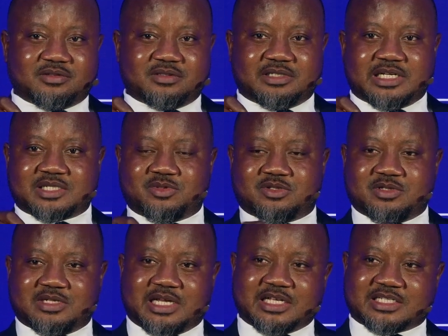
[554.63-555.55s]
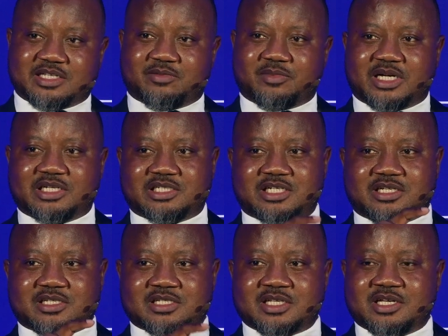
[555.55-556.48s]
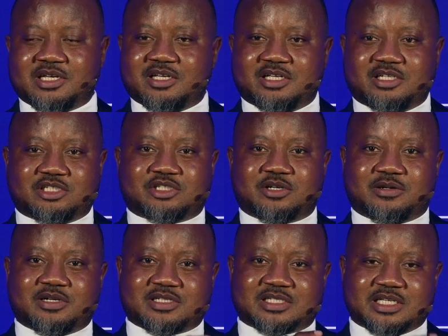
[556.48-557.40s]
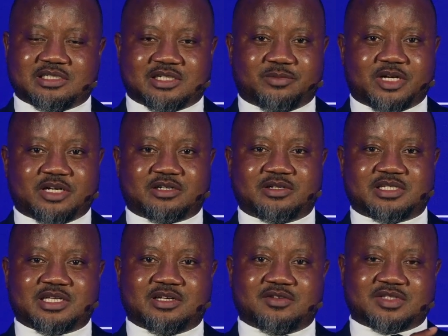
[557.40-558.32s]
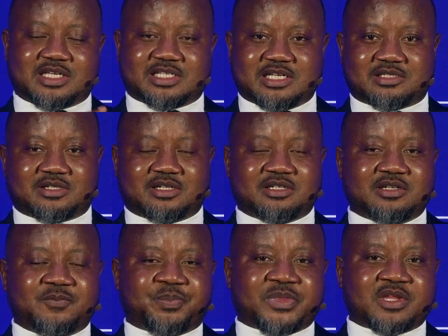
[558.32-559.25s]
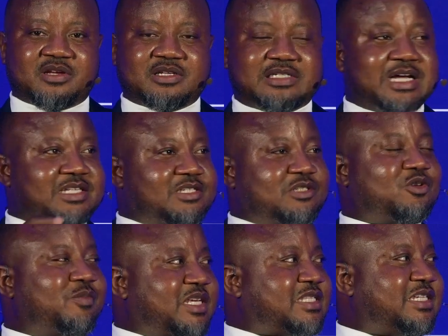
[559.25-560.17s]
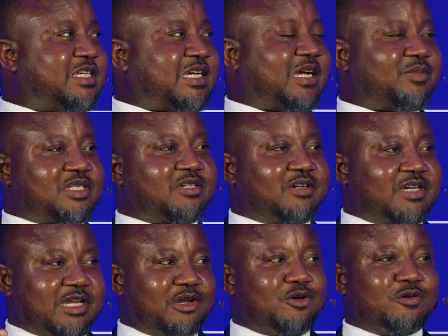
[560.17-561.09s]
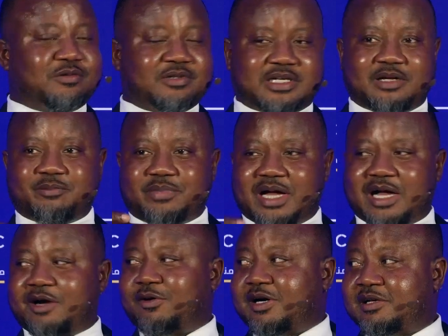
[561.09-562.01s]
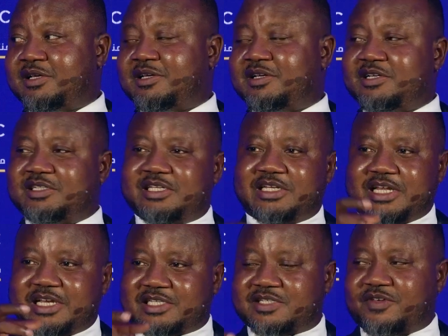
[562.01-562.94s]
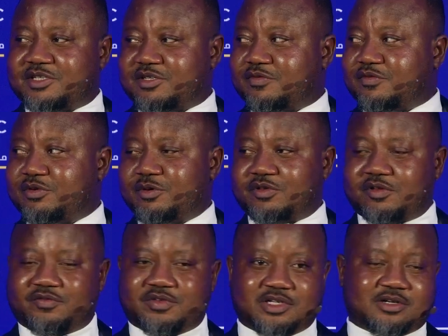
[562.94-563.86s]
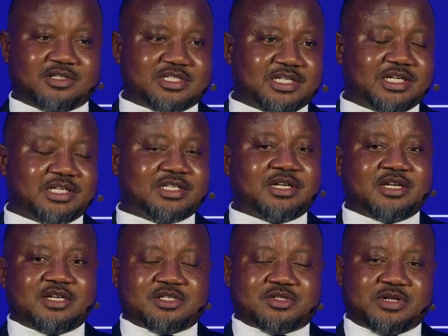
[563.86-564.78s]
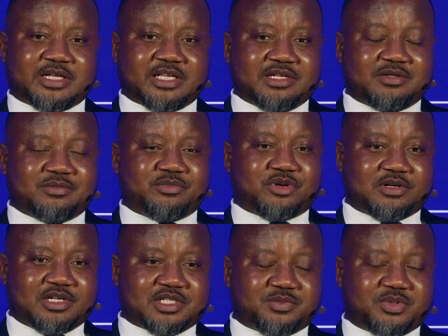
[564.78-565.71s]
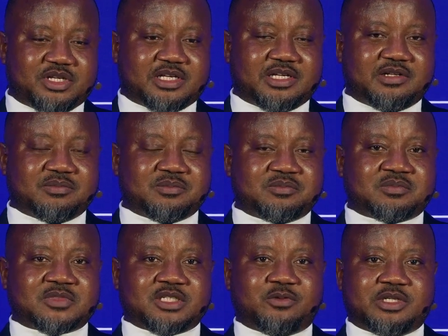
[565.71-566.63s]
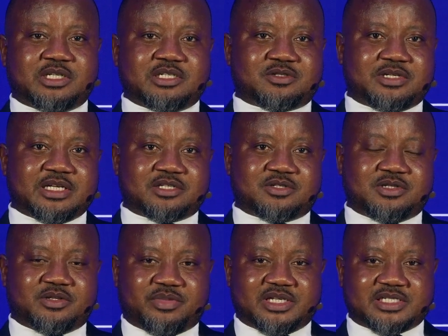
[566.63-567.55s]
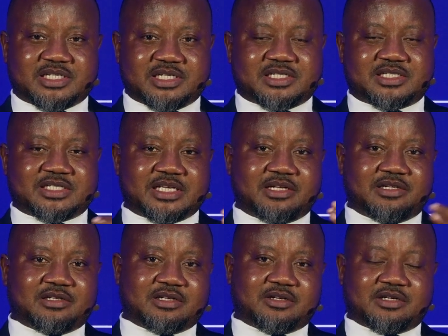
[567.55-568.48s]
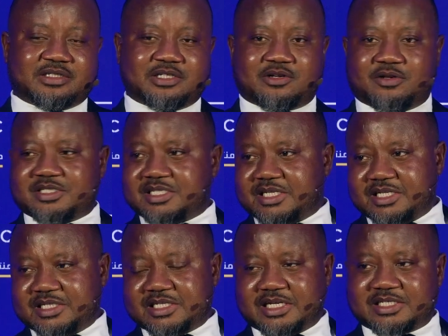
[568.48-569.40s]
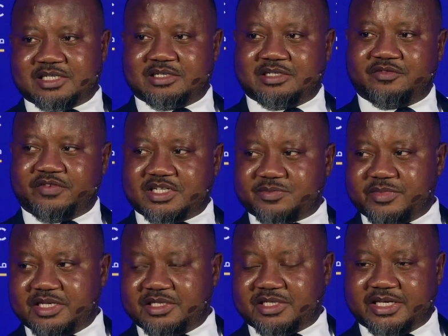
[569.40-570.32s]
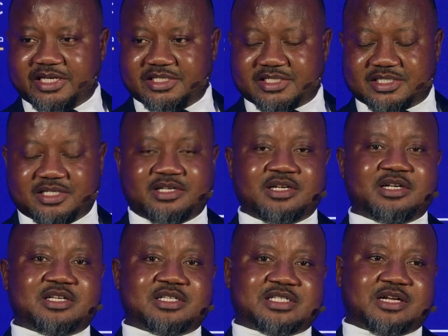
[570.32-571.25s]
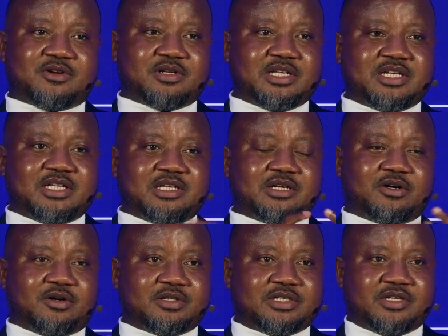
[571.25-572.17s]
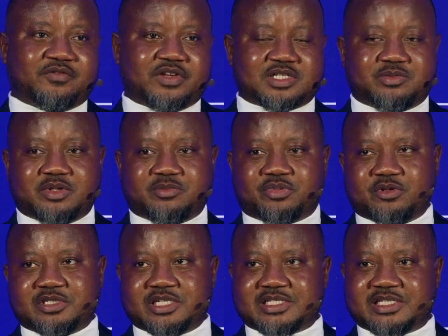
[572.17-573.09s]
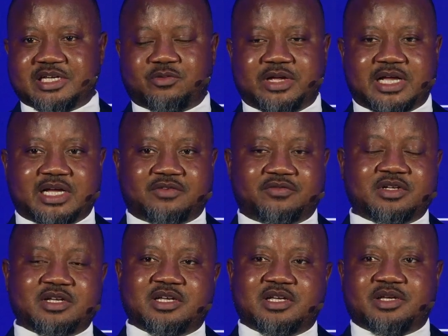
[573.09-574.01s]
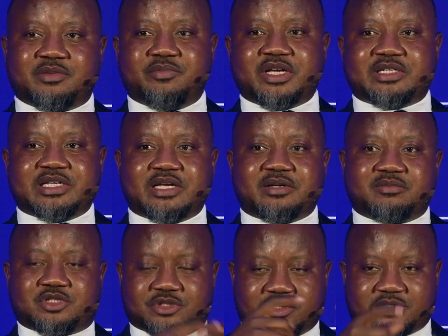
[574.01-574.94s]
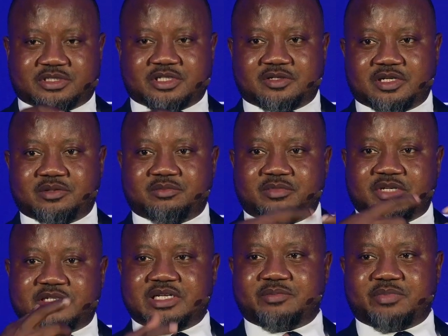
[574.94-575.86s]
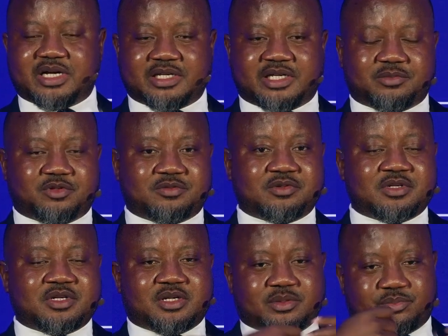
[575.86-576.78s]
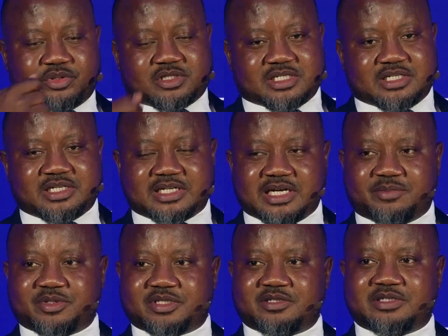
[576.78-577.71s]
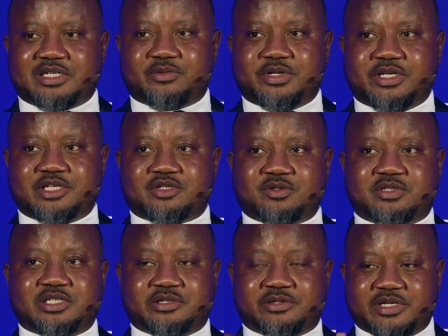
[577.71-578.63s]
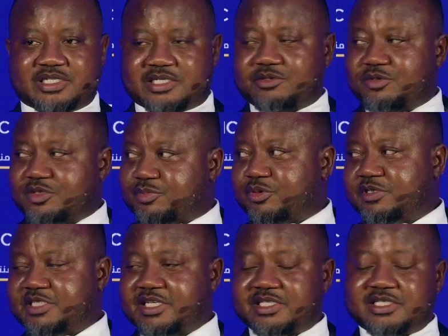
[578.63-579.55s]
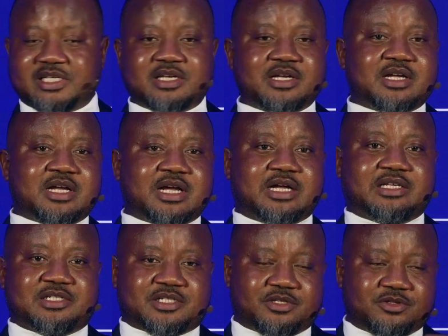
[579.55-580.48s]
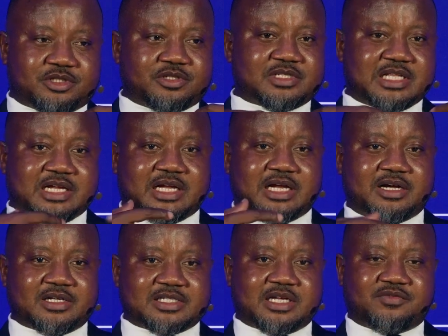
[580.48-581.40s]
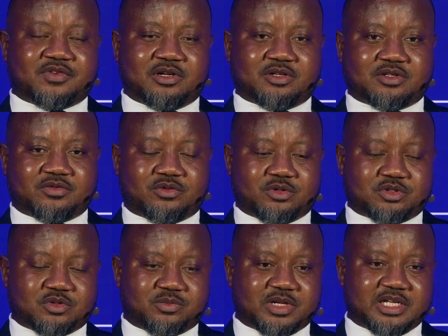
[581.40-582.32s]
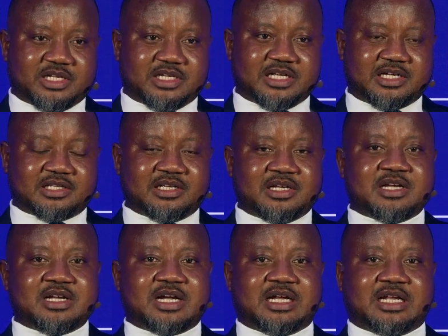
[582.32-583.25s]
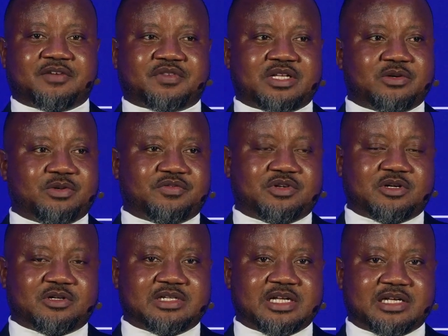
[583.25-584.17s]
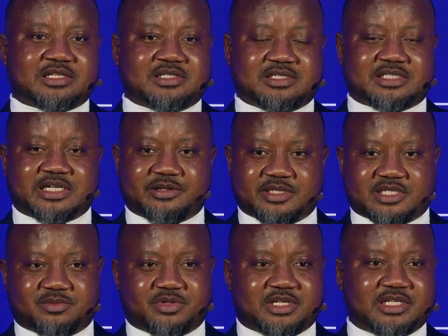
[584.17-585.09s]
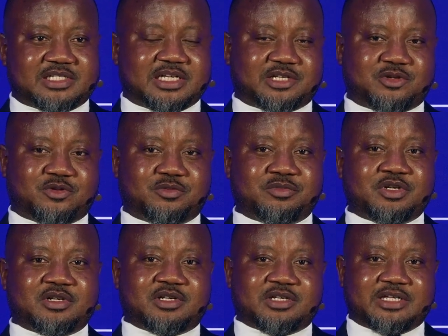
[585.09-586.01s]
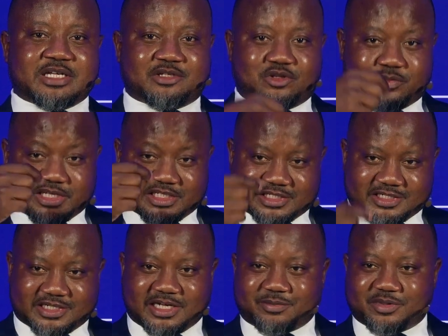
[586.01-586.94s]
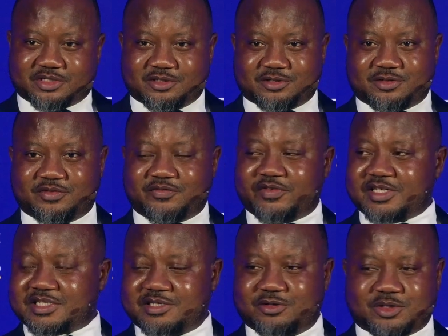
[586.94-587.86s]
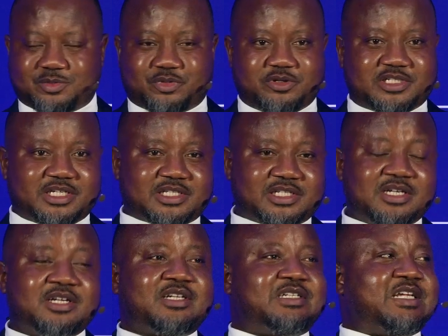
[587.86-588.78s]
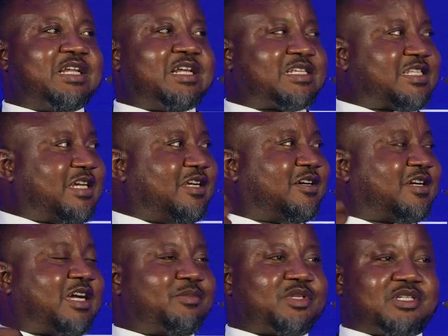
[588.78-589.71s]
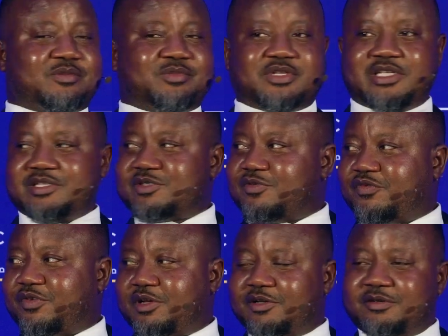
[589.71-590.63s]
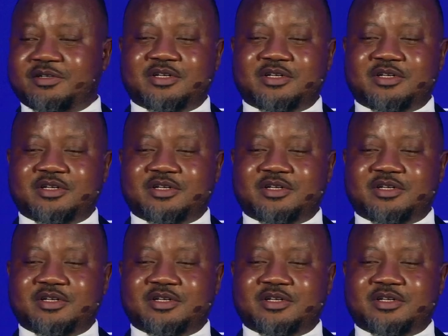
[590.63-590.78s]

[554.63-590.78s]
That's between asset managers, insurers, central bank reserves, etc. That domestic capital alone can power the next phase of growth of the continent. So I think, broadly speaking, we need to get to the basics, sell the continent as an investment case. Secondly, all the investment projects that we have, make them structured and make them bankable, put in the capital that we need to de-risk those projects, and institutions like ours have a lot of role to play in that. And after we've done that, charity begins at home, get domestic capital to invest in those projects, then external capital begins to follow.